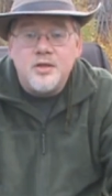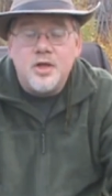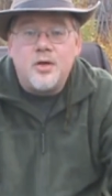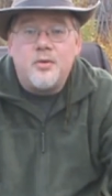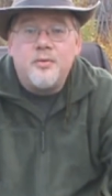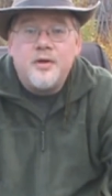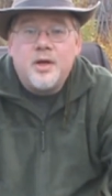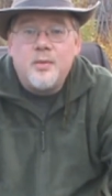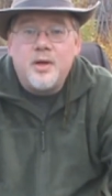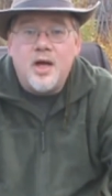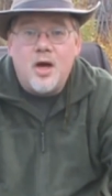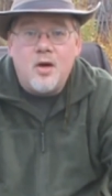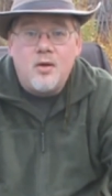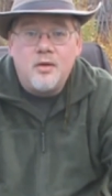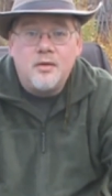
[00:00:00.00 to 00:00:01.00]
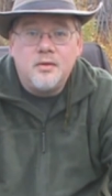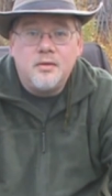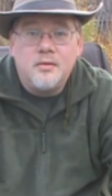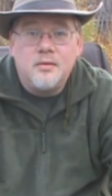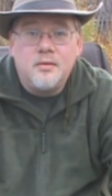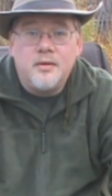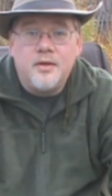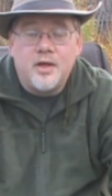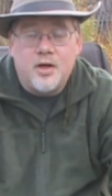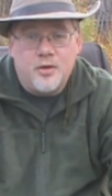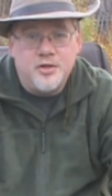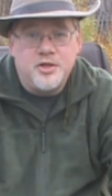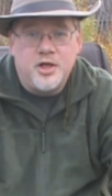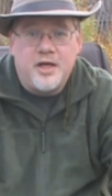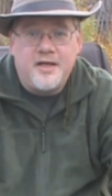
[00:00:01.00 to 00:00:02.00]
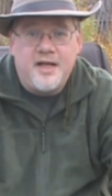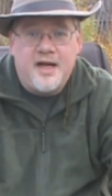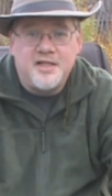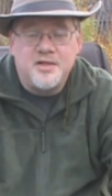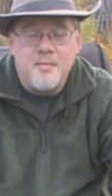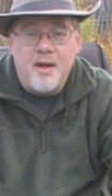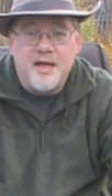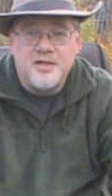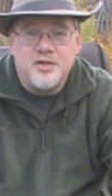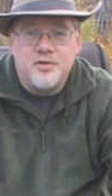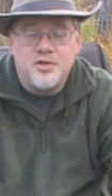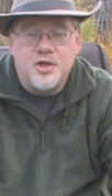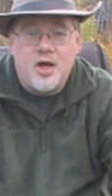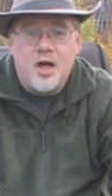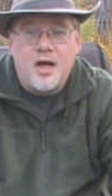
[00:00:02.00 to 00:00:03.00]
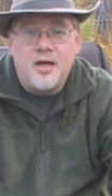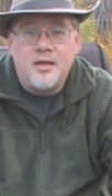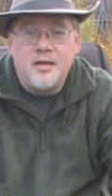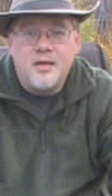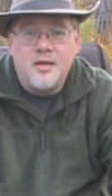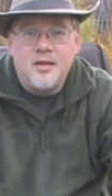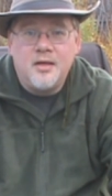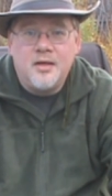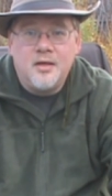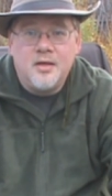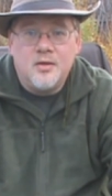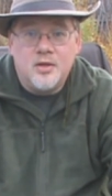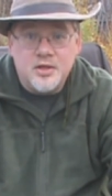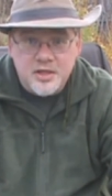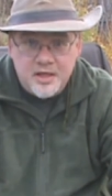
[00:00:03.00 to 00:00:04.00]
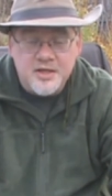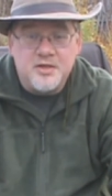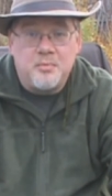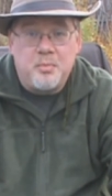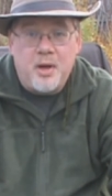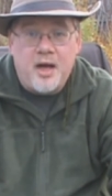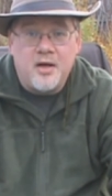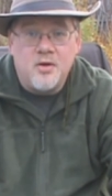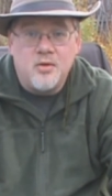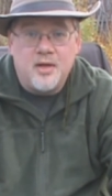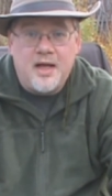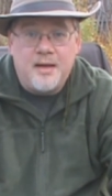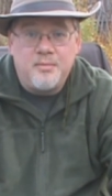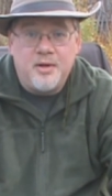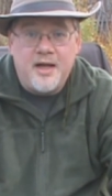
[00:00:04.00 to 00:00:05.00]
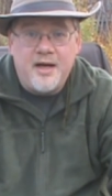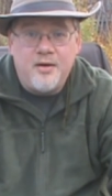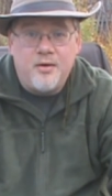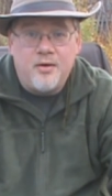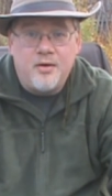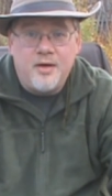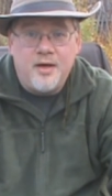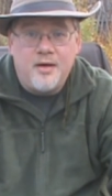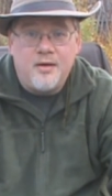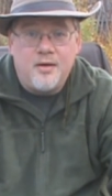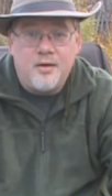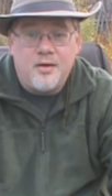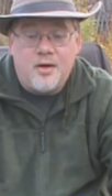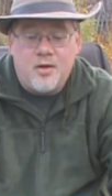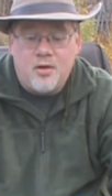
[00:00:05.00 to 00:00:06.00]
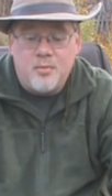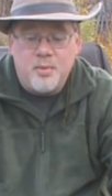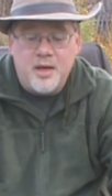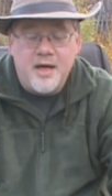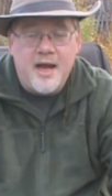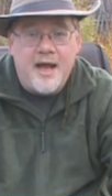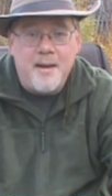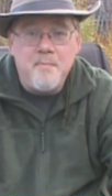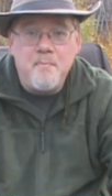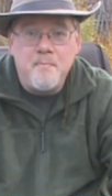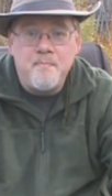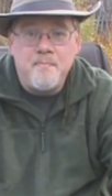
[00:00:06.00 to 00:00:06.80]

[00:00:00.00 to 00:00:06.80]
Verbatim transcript: So there we go, the Kershaw Taskmaster saw, which is a Bahco Laplander in all but name,